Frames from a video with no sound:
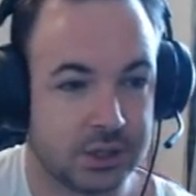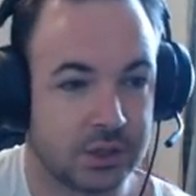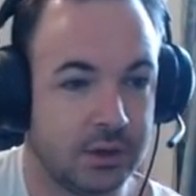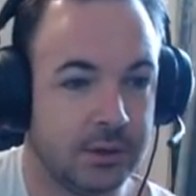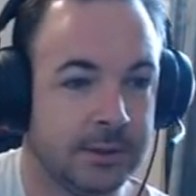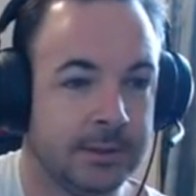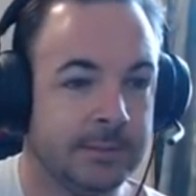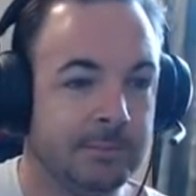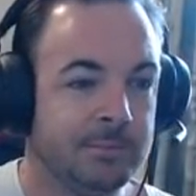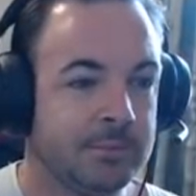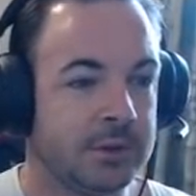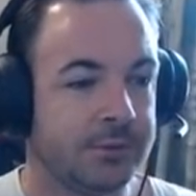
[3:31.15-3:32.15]
So
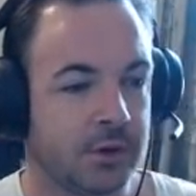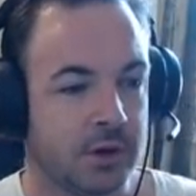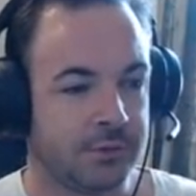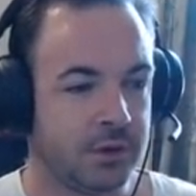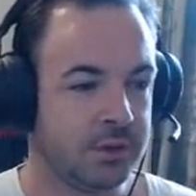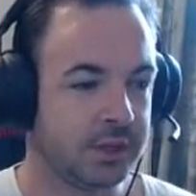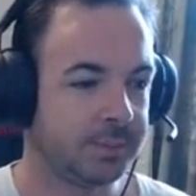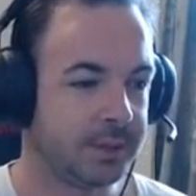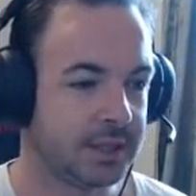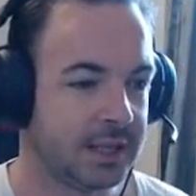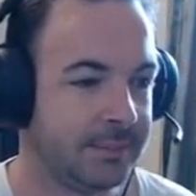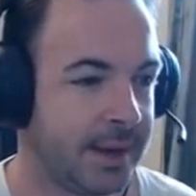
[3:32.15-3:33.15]
you've got to view this
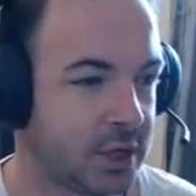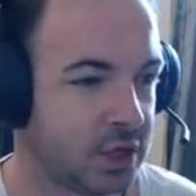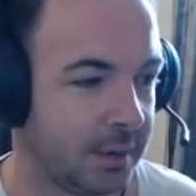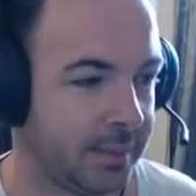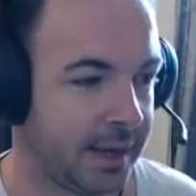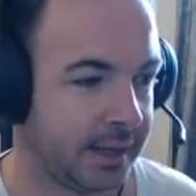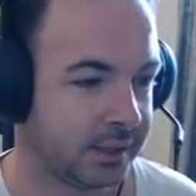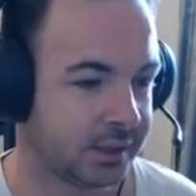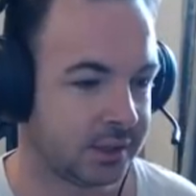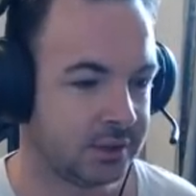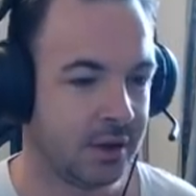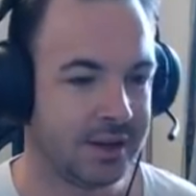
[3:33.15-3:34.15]
particular matchup
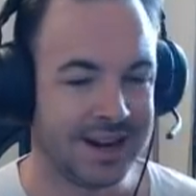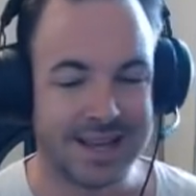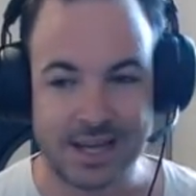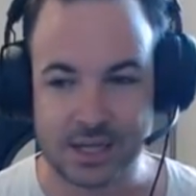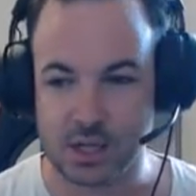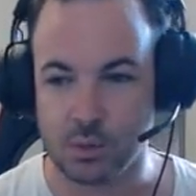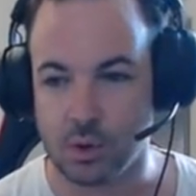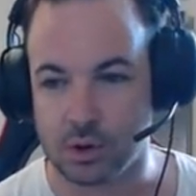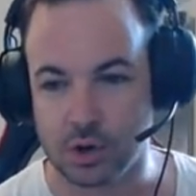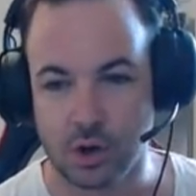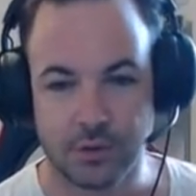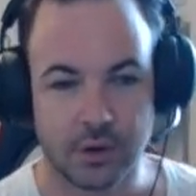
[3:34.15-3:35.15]
as not an easy
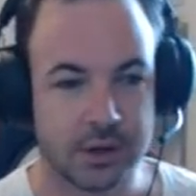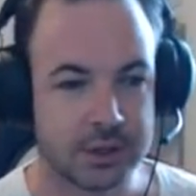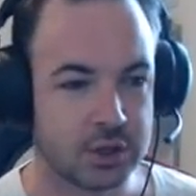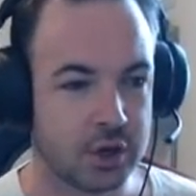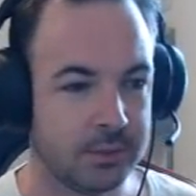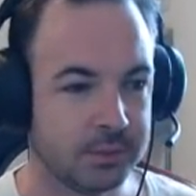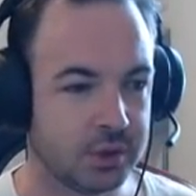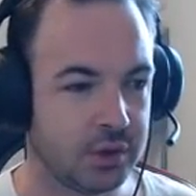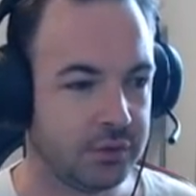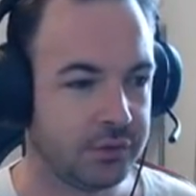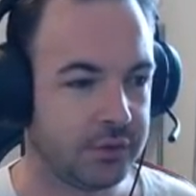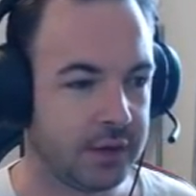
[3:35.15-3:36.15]
walkover in terms
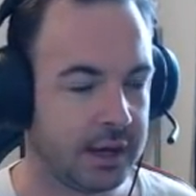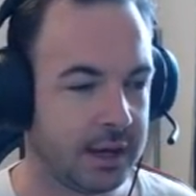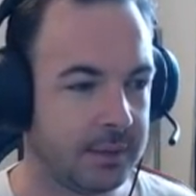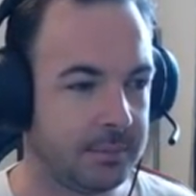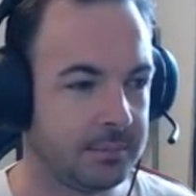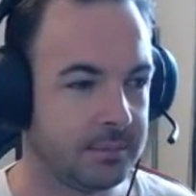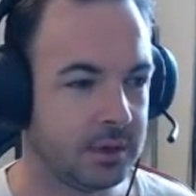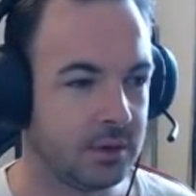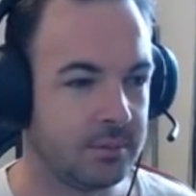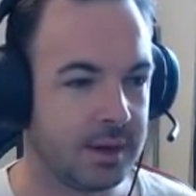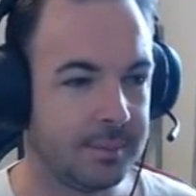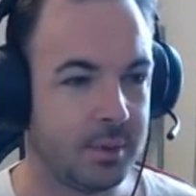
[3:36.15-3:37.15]
of
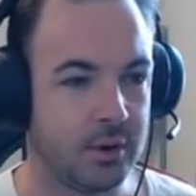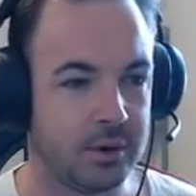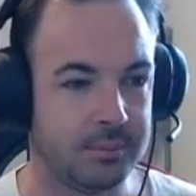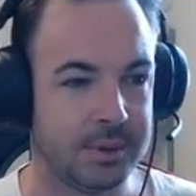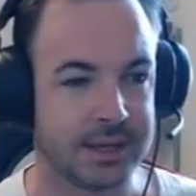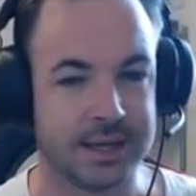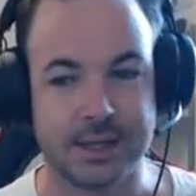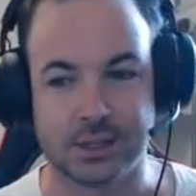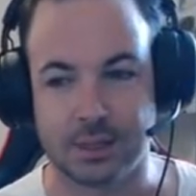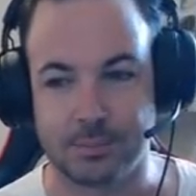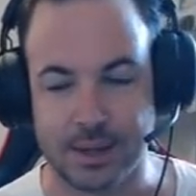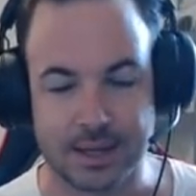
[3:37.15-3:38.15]
my opponent being
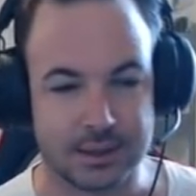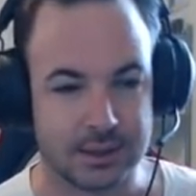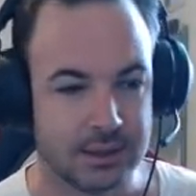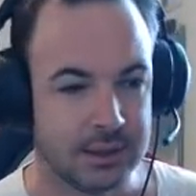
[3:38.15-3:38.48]
easy to beat,